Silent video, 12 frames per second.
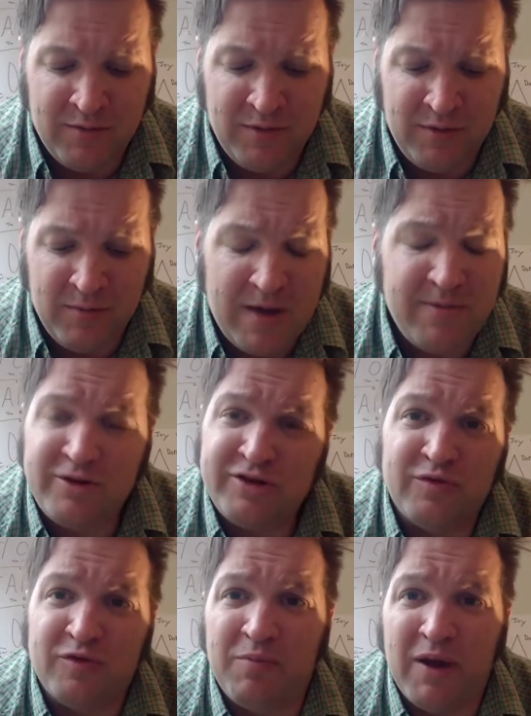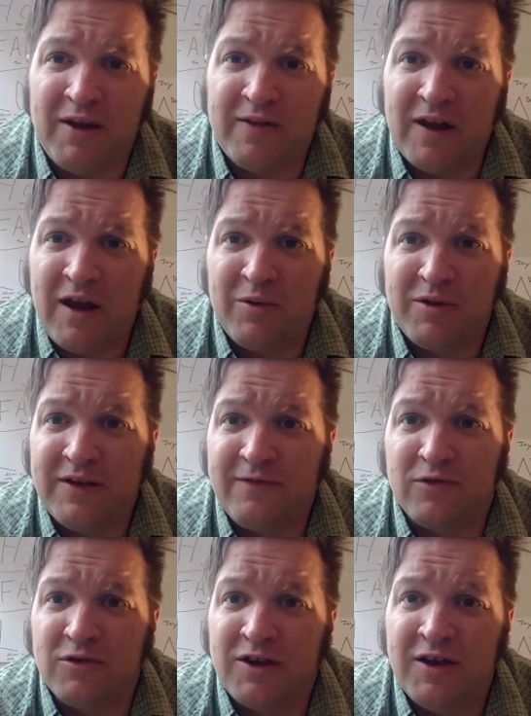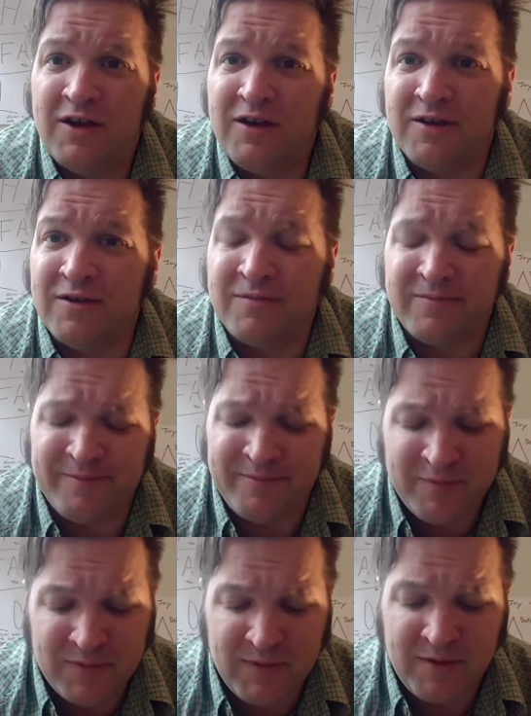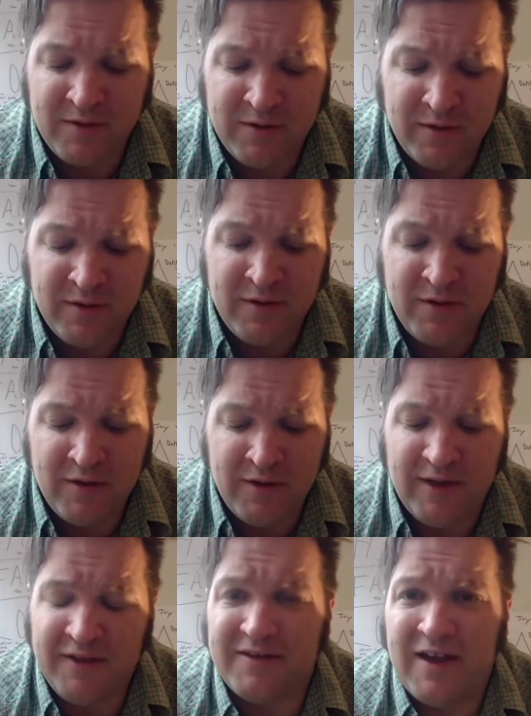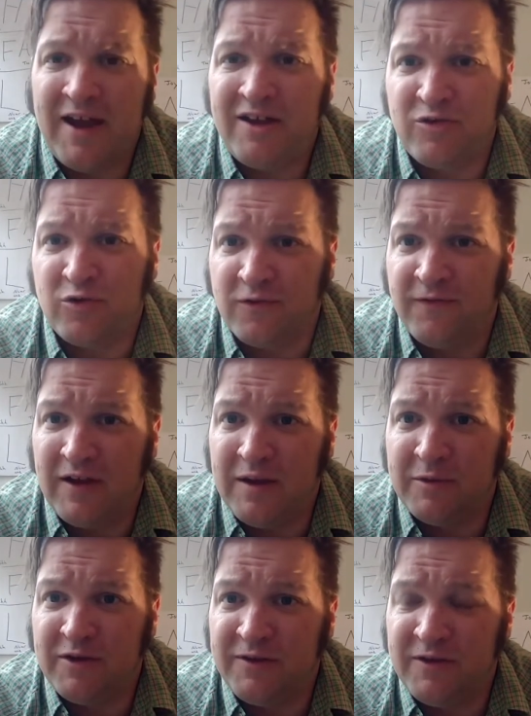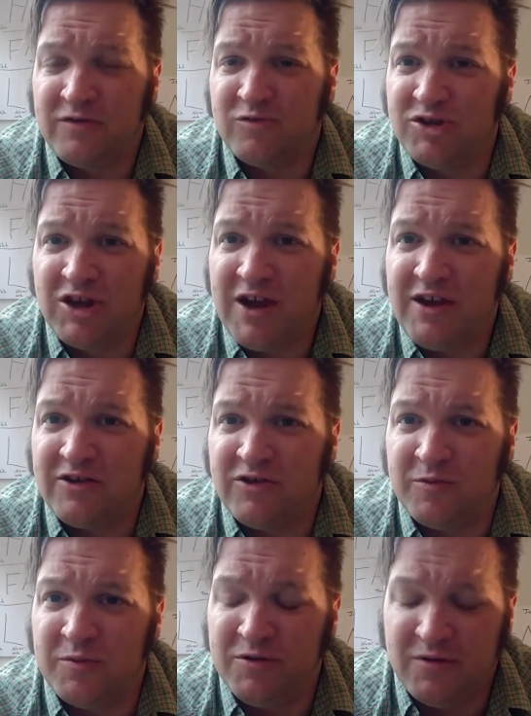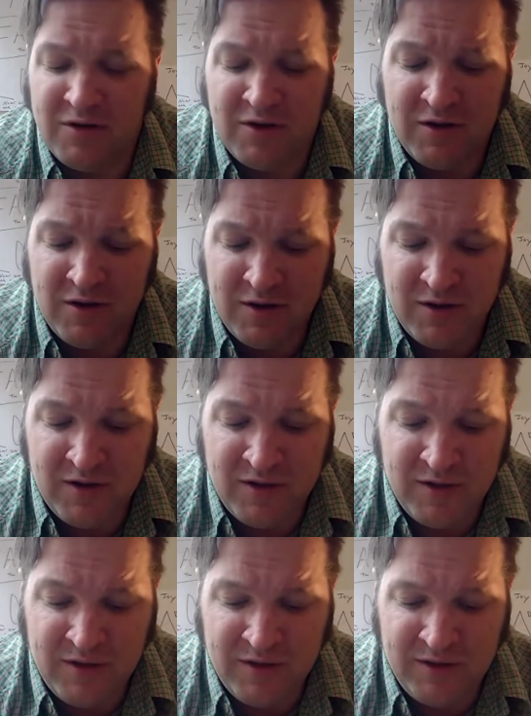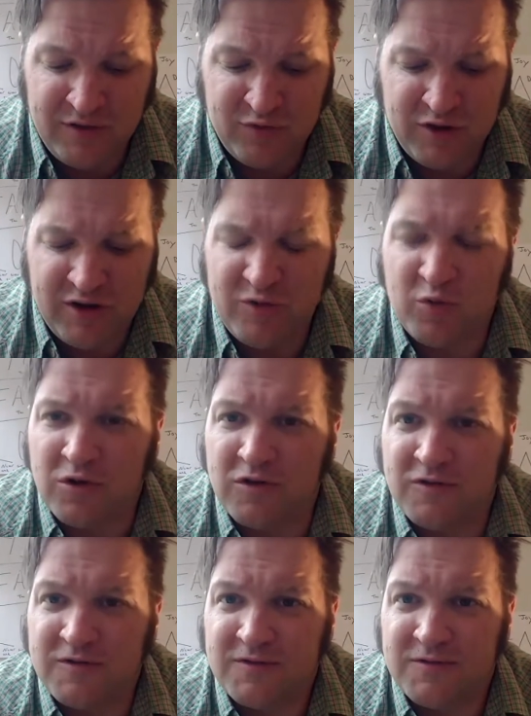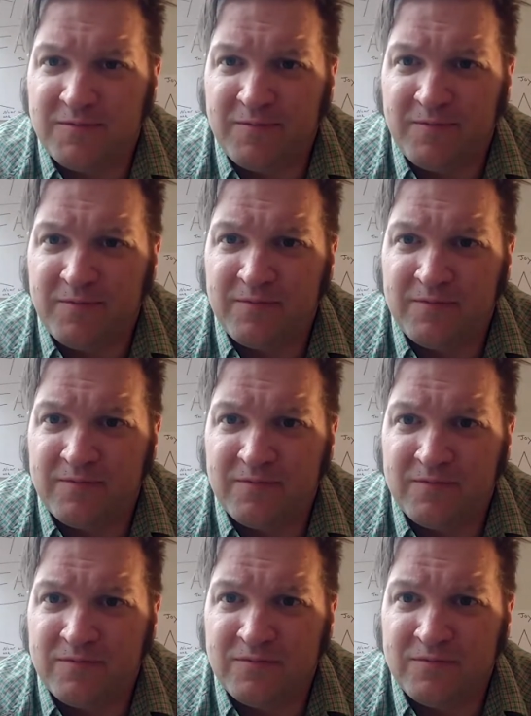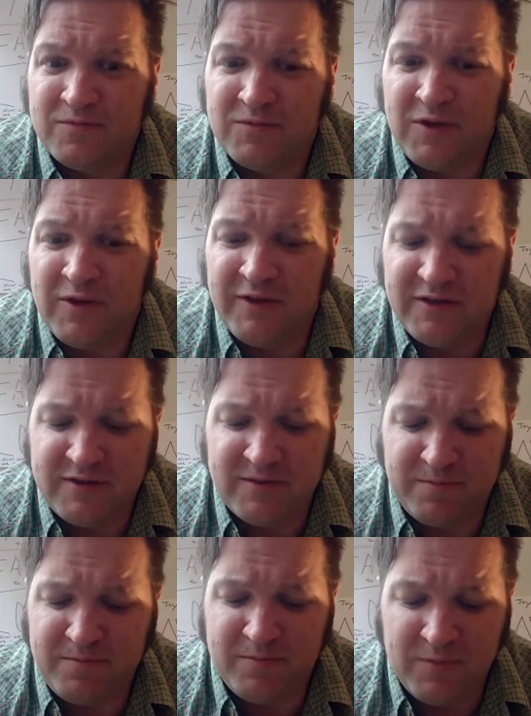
And maybe she was betting that I would give her a kid and at least add to her family and things would change. But things were getting worse. And this